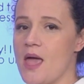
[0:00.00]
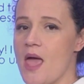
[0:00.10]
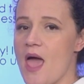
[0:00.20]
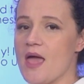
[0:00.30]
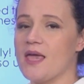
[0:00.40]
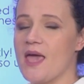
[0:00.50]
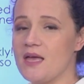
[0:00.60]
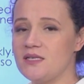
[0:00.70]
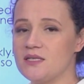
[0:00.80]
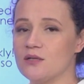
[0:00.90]
A
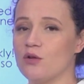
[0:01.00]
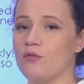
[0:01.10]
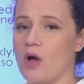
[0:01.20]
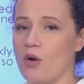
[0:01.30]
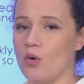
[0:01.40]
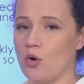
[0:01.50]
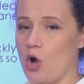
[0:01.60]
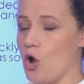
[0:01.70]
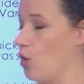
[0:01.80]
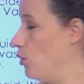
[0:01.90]
castle of our
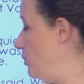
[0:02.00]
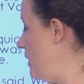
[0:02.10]
own.